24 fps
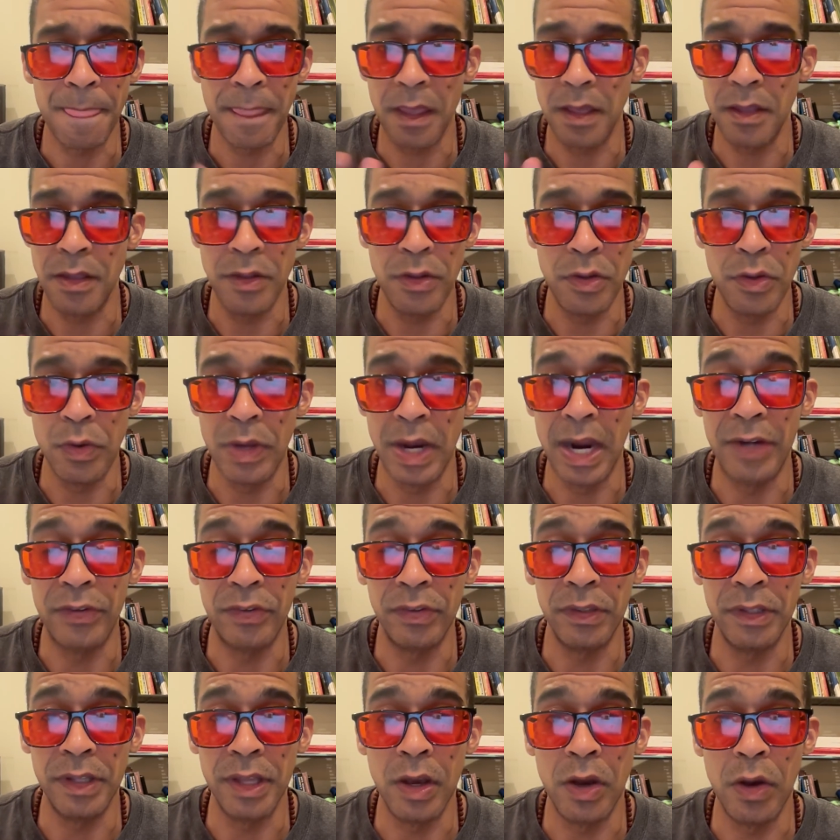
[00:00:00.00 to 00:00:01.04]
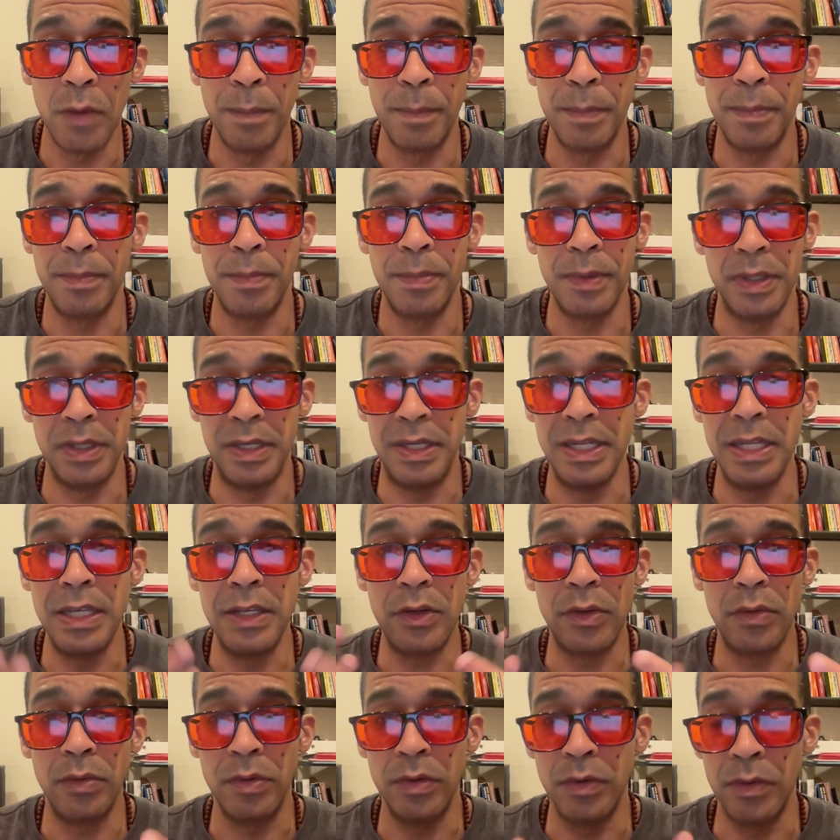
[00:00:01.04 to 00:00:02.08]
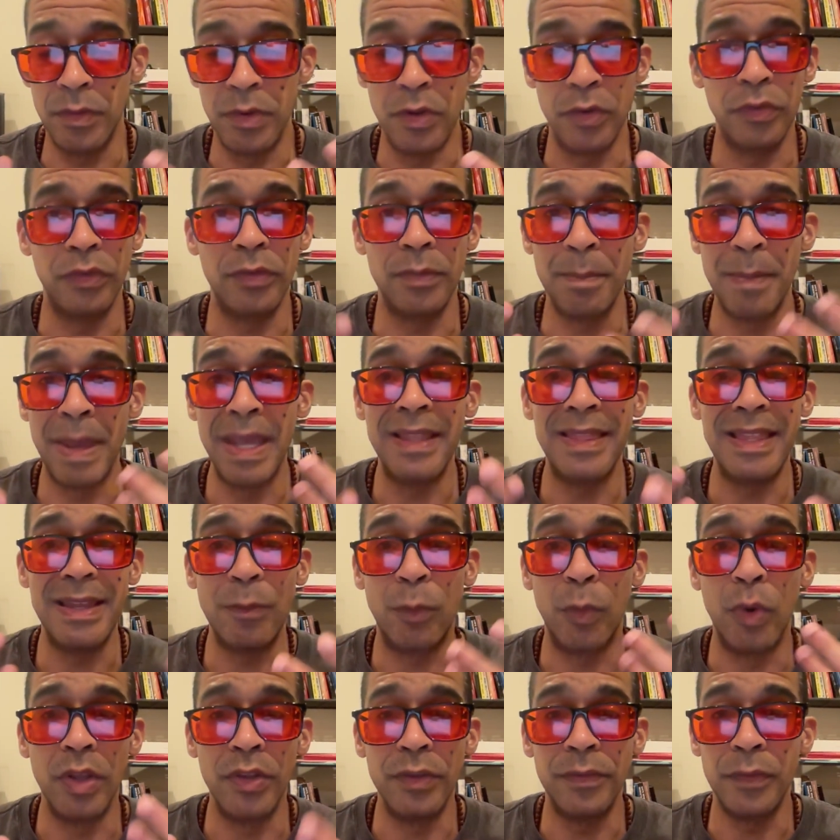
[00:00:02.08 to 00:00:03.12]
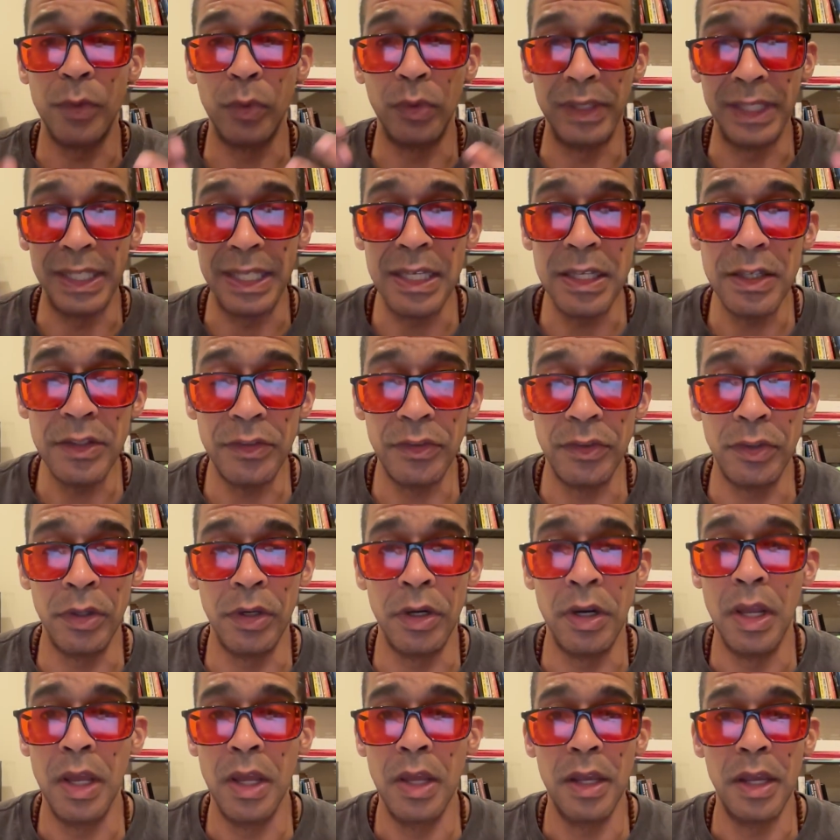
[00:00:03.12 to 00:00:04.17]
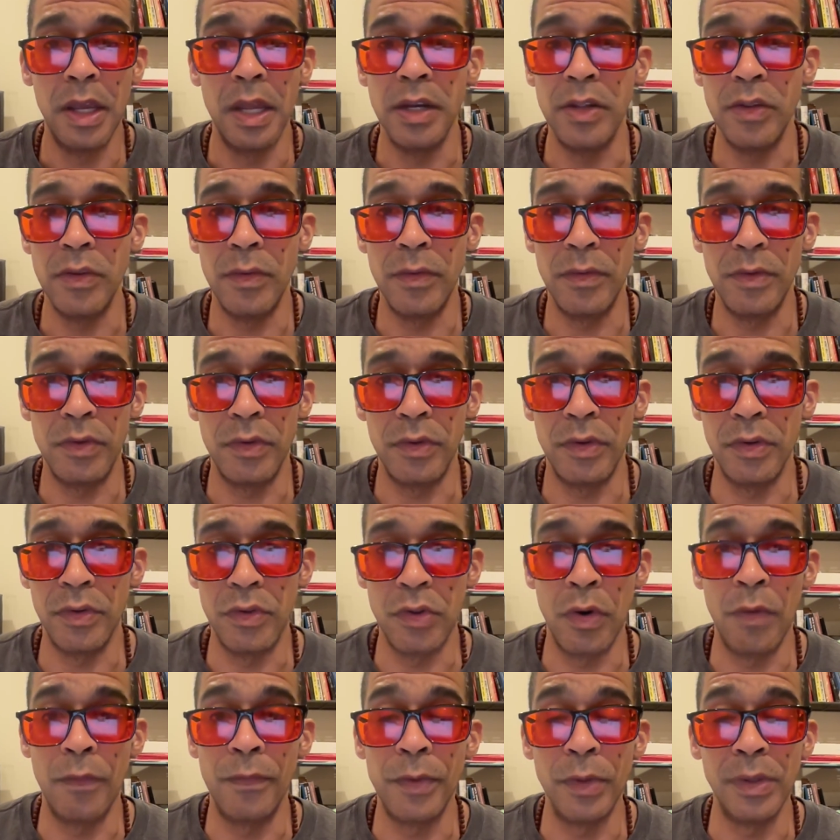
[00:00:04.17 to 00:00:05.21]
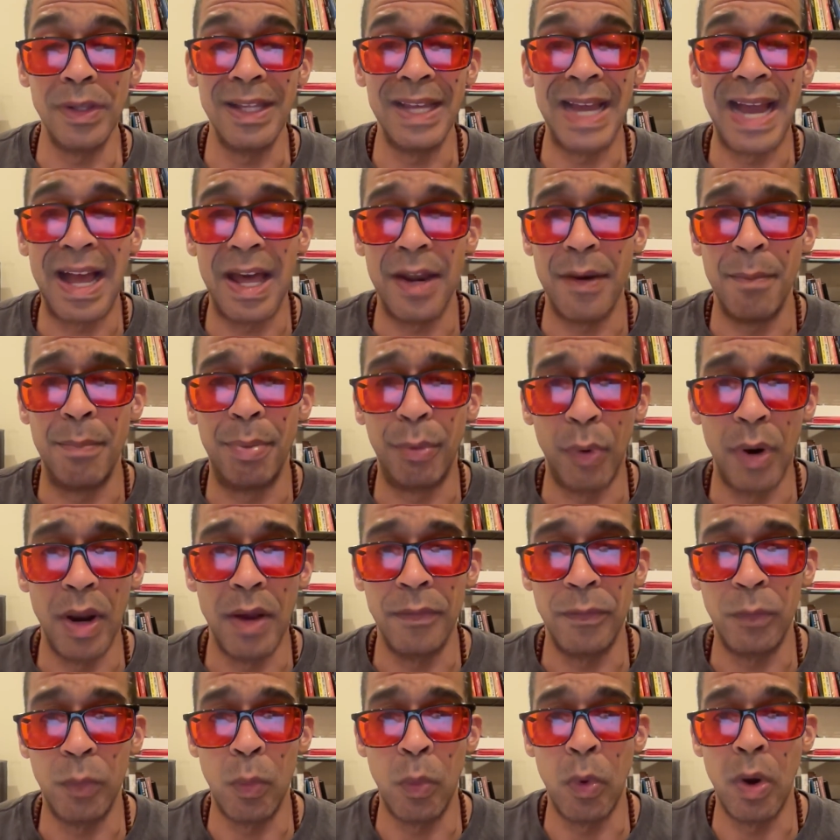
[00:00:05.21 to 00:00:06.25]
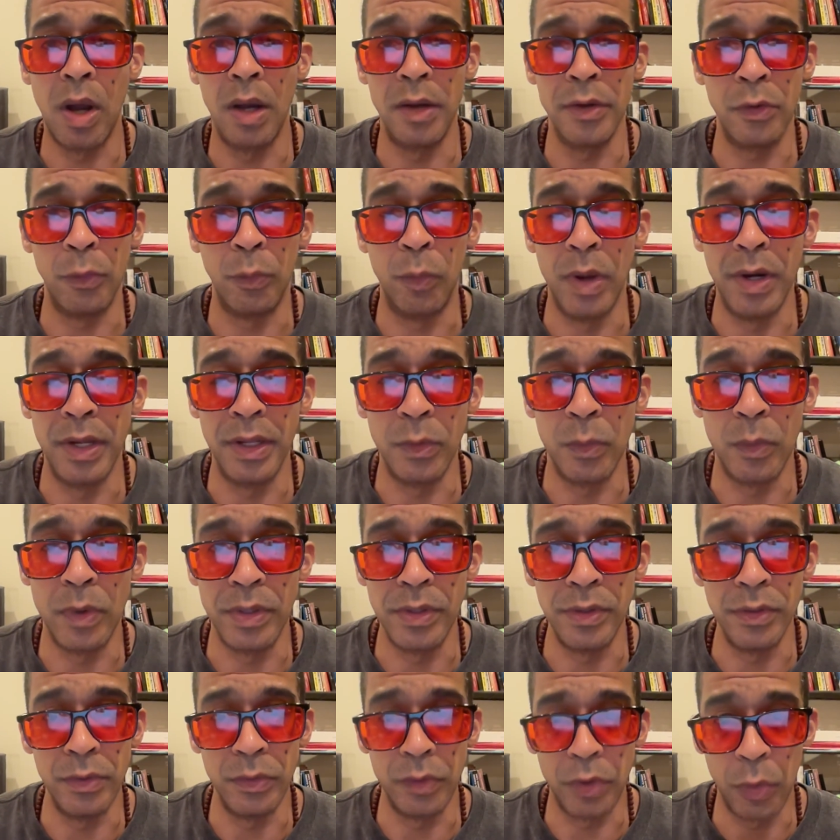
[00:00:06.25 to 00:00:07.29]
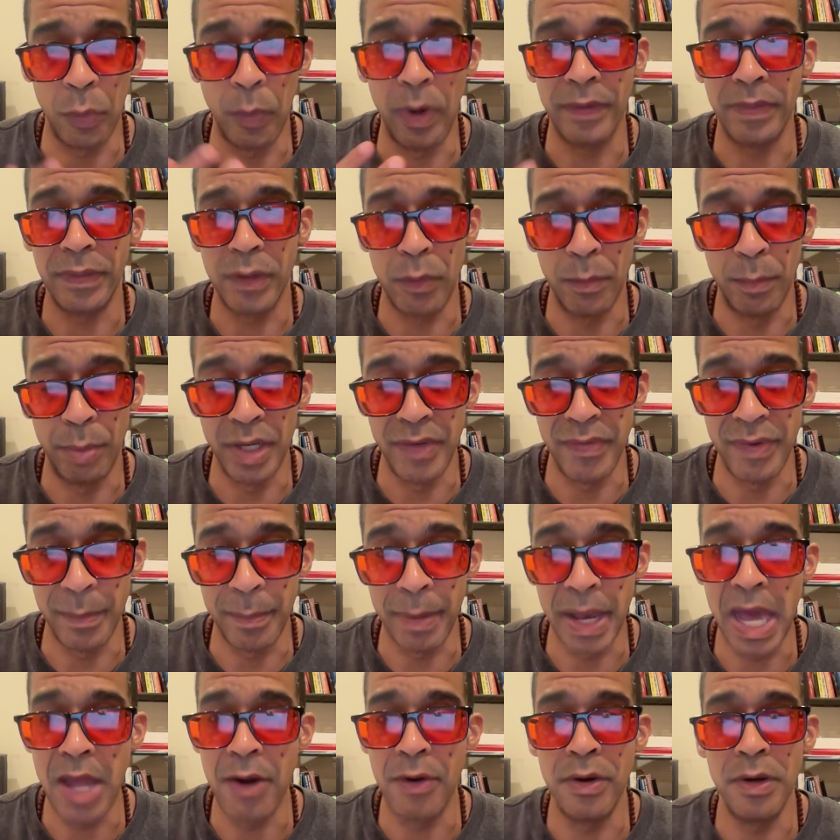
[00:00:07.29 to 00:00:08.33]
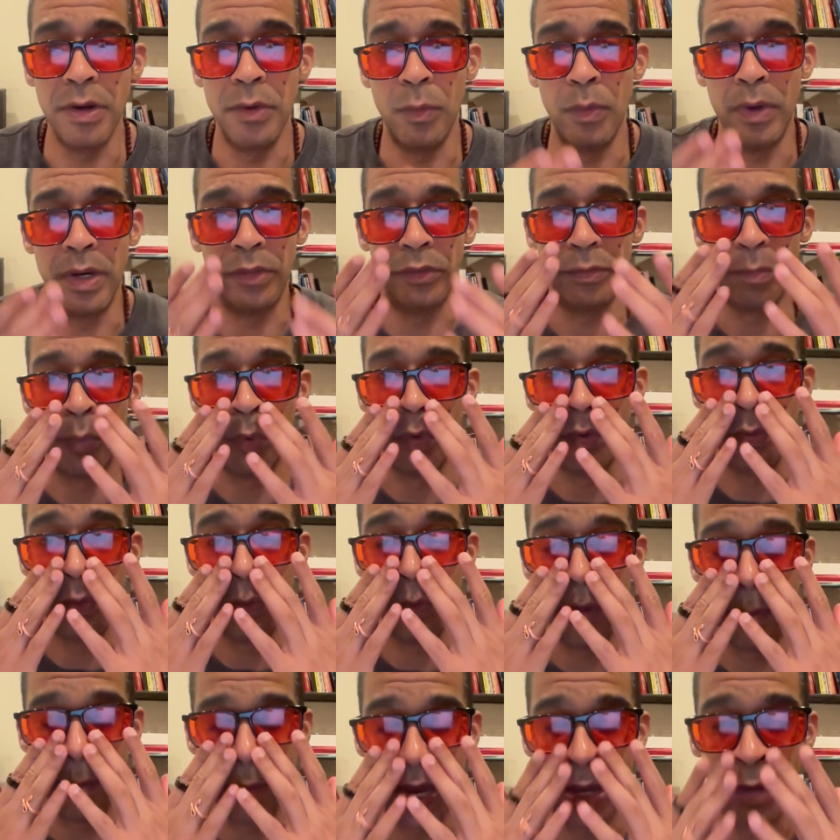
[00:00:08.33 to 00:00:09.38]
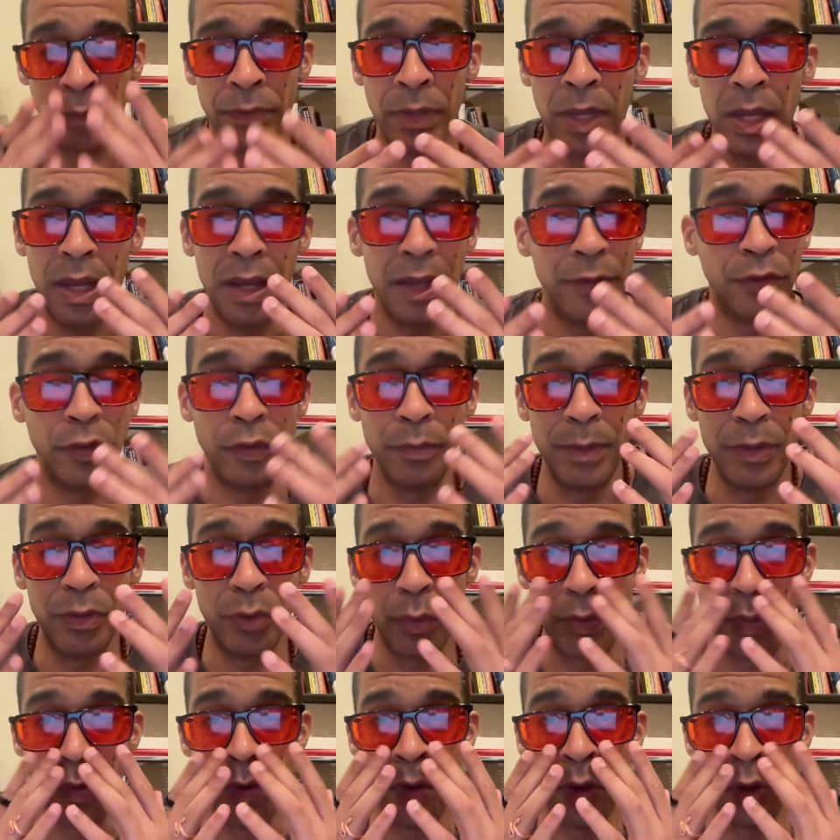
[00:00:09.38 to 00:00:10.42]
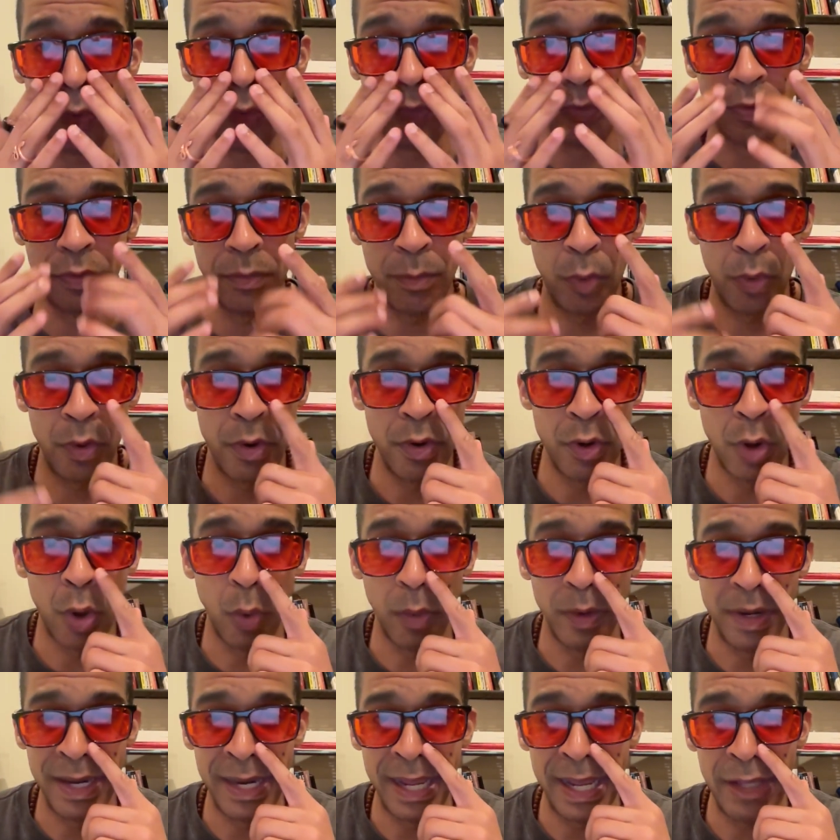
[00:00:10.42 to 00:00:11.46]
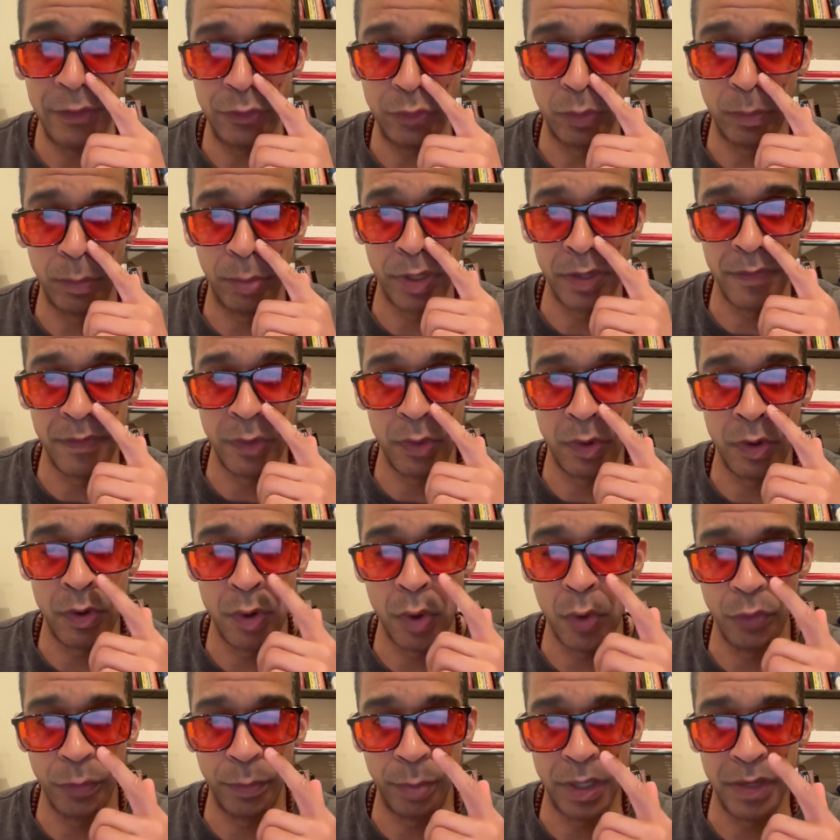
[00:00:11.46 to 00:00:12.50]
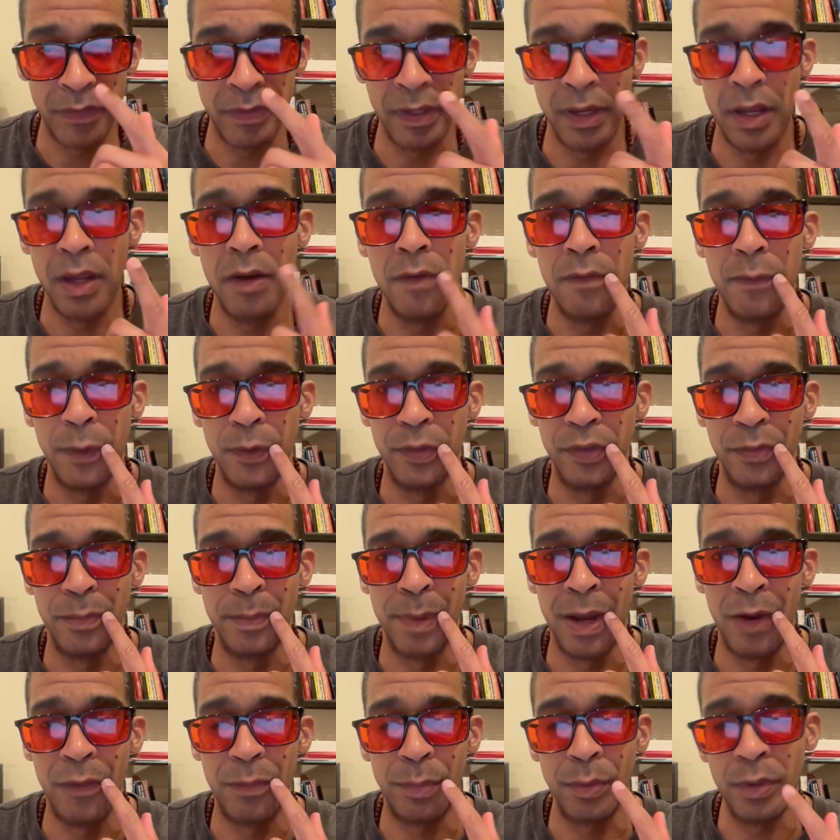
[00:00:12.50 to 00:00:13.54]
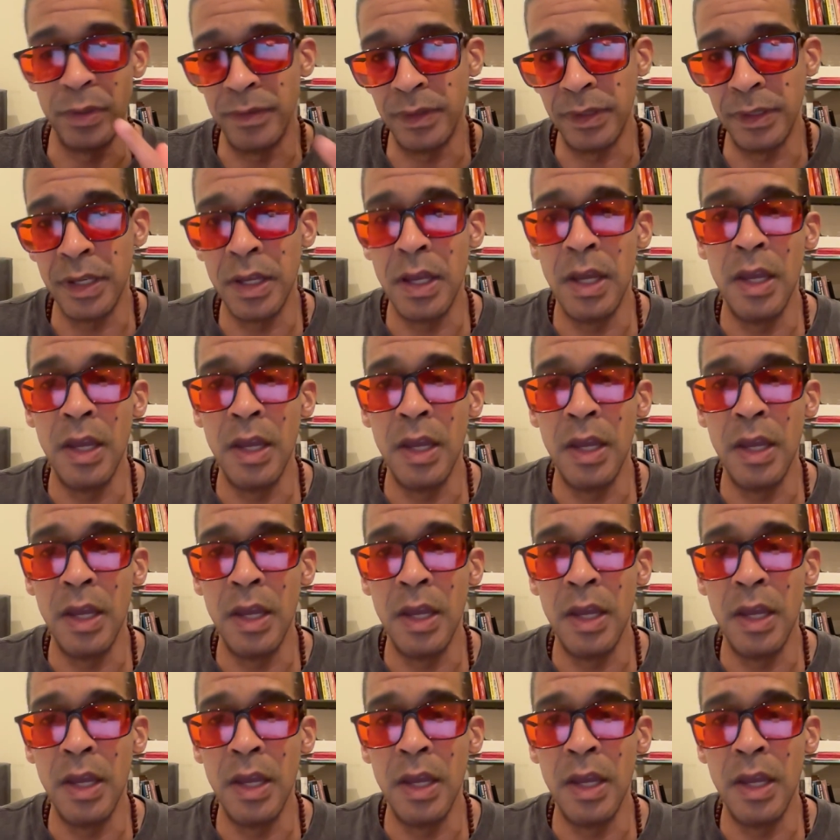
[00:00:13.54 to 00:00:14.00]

you actually help just make the runs feel easier, and you don't feel it out of breath while you're running when you correct your breathing pattern when it's more through the mouth. Excuse me, through the nose. So you're more nasal breathing or nose breathing versus mouth breathing.